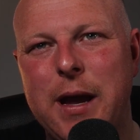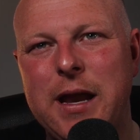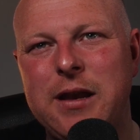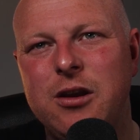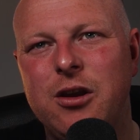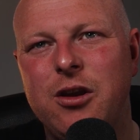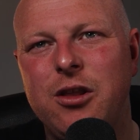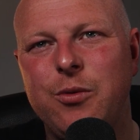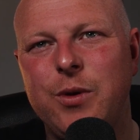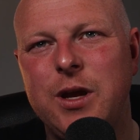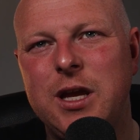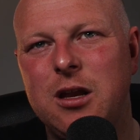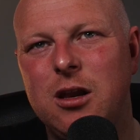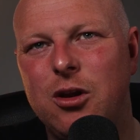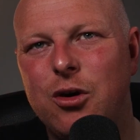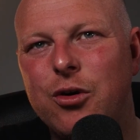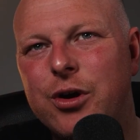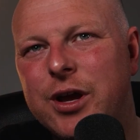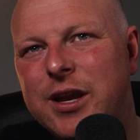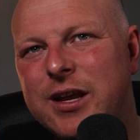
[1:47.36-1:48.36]
this video,
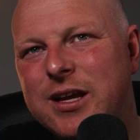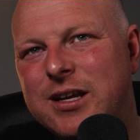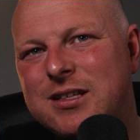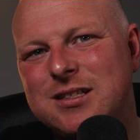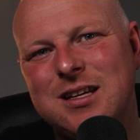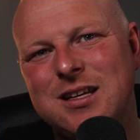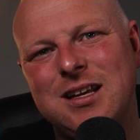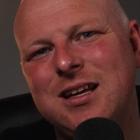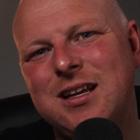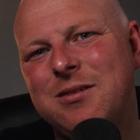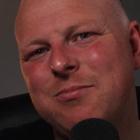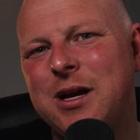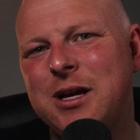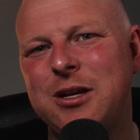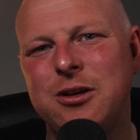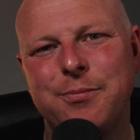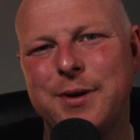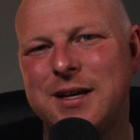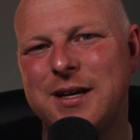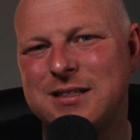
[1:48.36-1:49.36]
why don't you consider
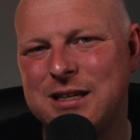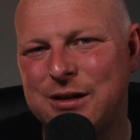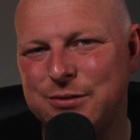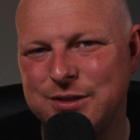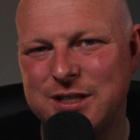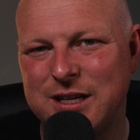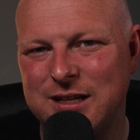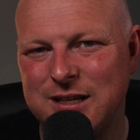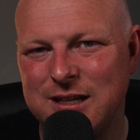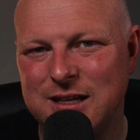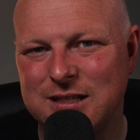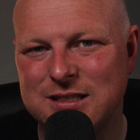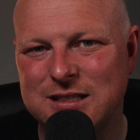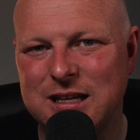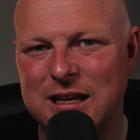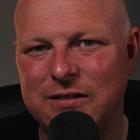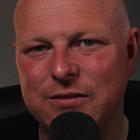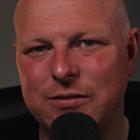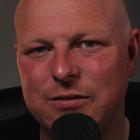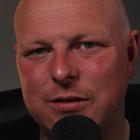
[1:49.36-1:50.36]
smashing that like button,
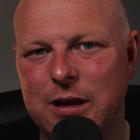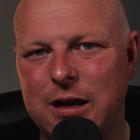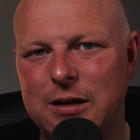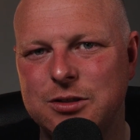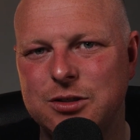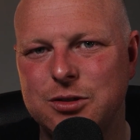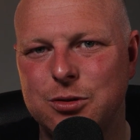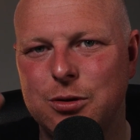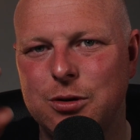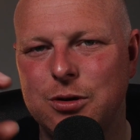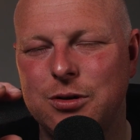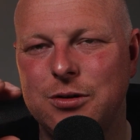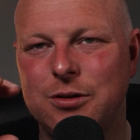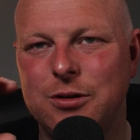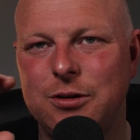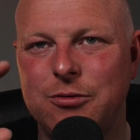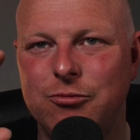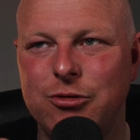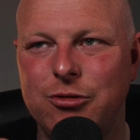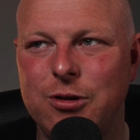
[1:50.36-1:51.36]
subscribing to
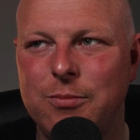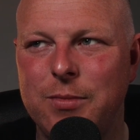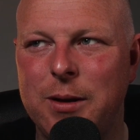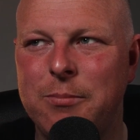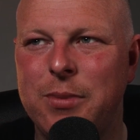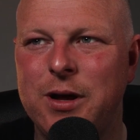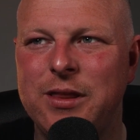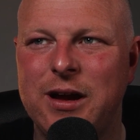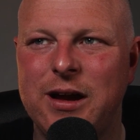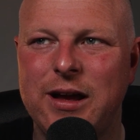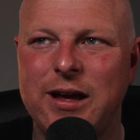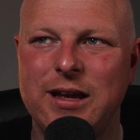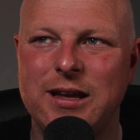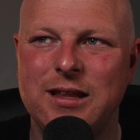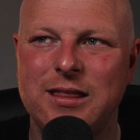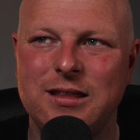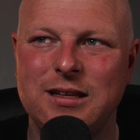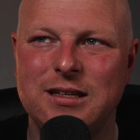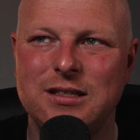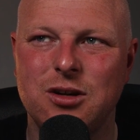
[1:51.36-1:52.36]
the channel and putting the
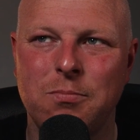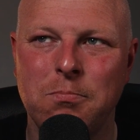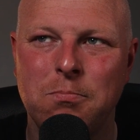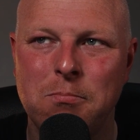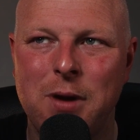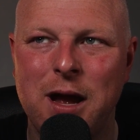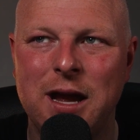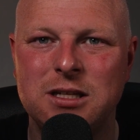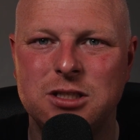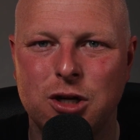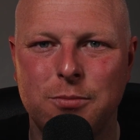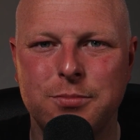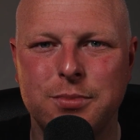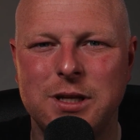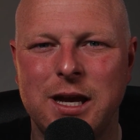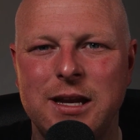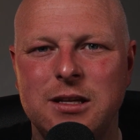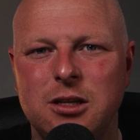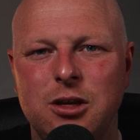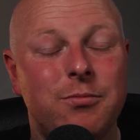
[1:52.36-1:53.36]
notification bell on so
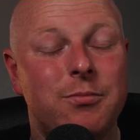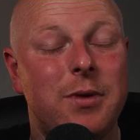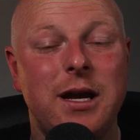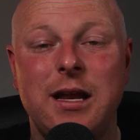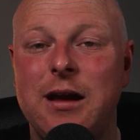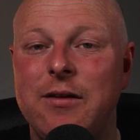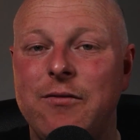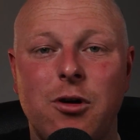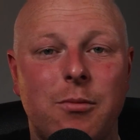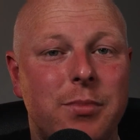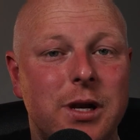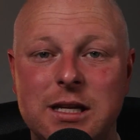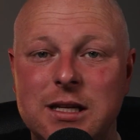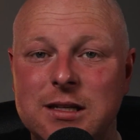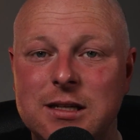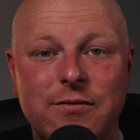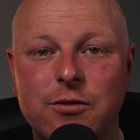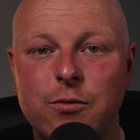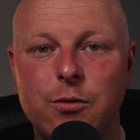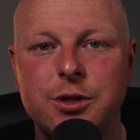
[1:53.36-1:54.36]
you don't miss out on any
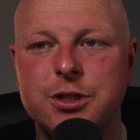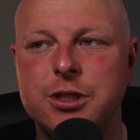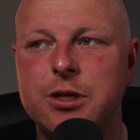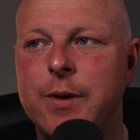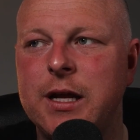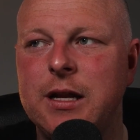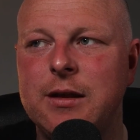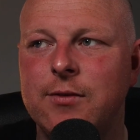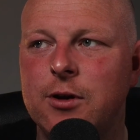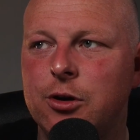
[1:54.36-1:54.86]
future content.